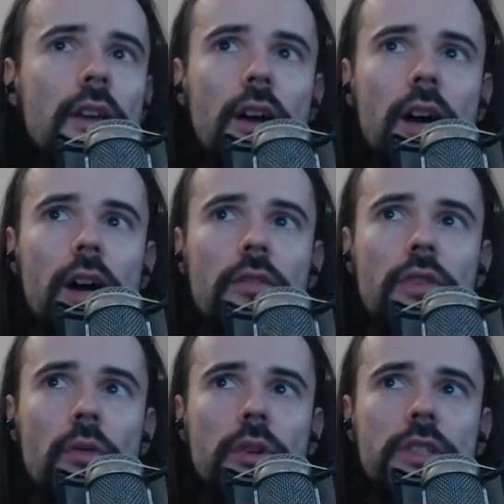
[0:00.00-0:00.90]

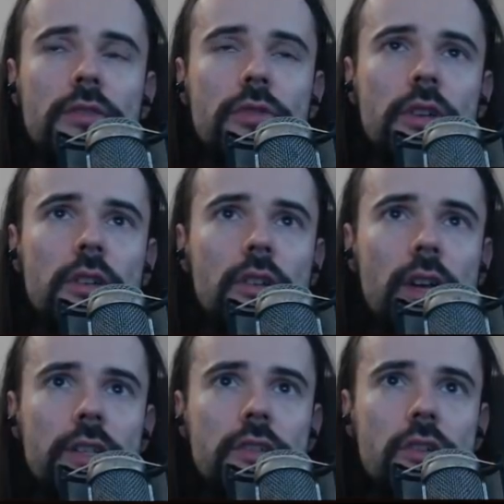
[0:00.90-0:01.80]
there were different
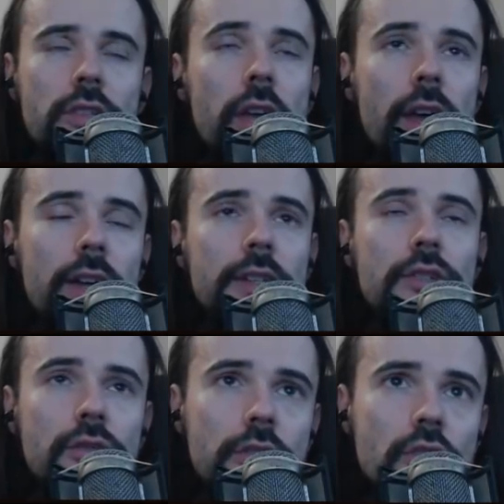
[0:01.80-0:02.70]
clusters
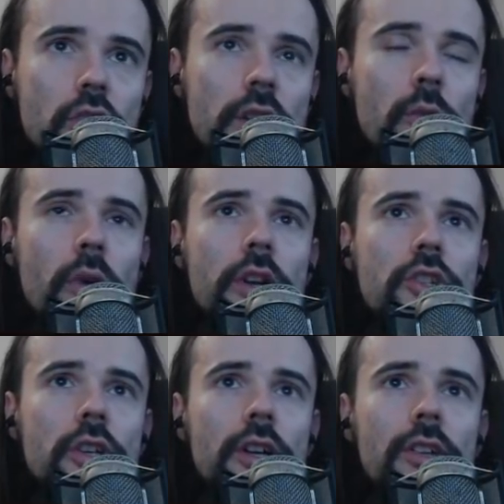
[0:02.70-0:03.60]
added to the tree,
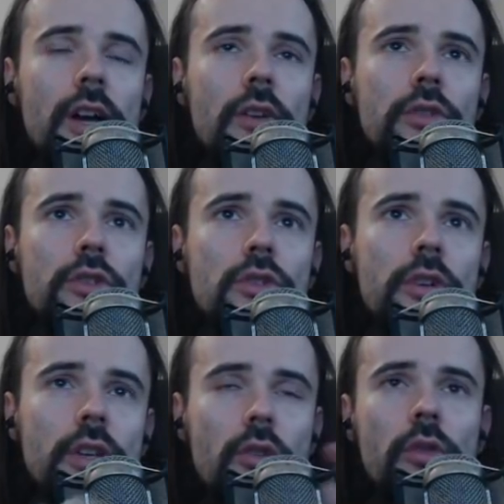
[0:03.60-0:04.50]
which allowed you
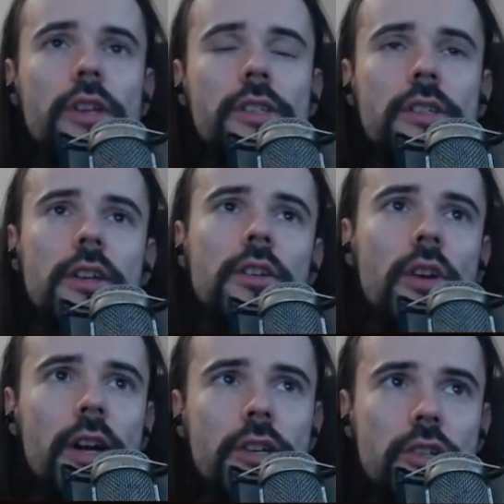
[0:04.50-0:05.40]
to increase
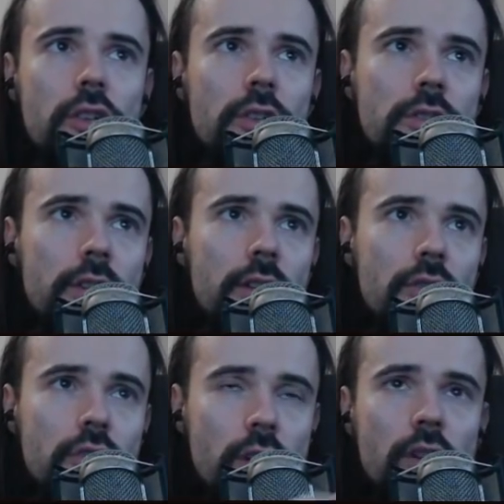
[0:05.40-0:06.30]
your energy shield
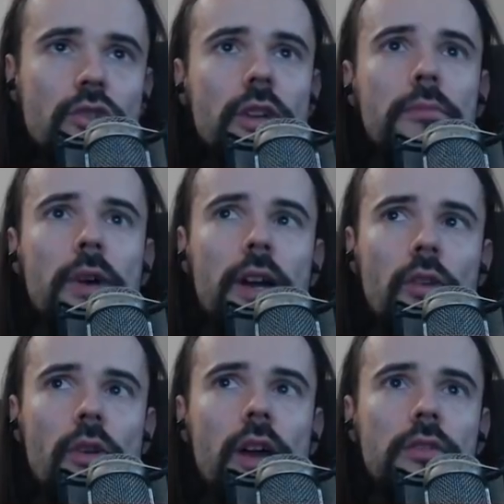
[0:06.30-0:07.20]
recharge rate
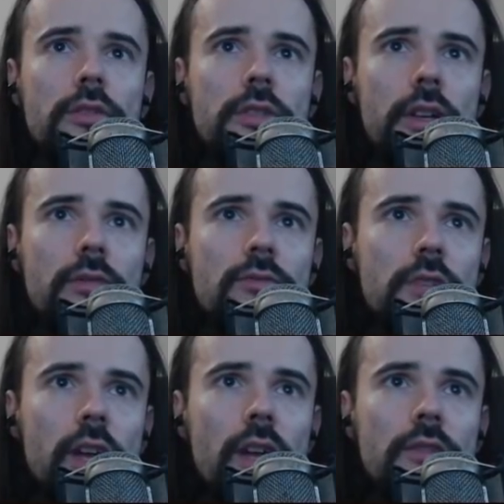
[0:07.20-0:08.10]
by around like
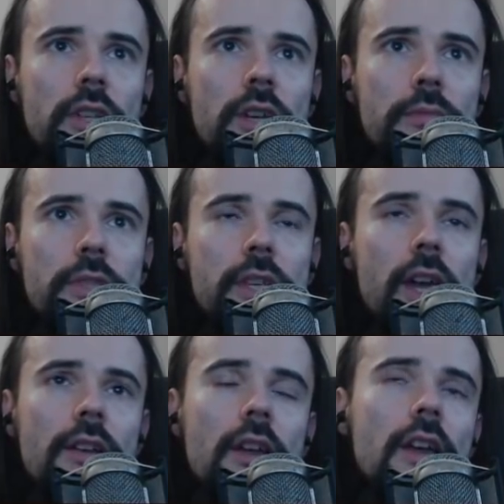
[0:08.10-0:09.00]

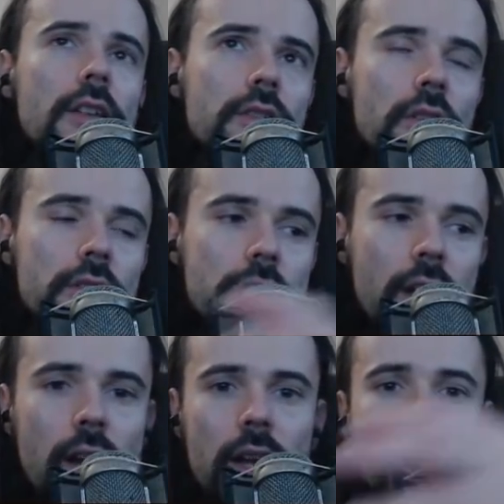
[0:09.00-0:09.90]
10%. So it's
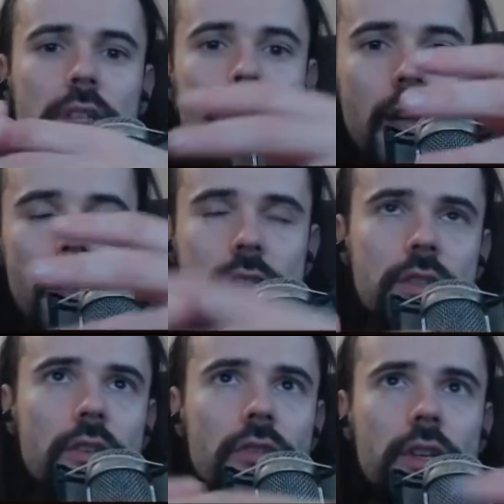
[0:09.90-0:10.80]
kind of
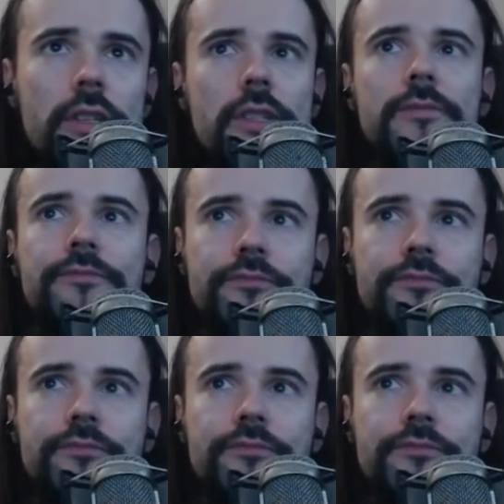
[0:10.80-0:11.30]
negates this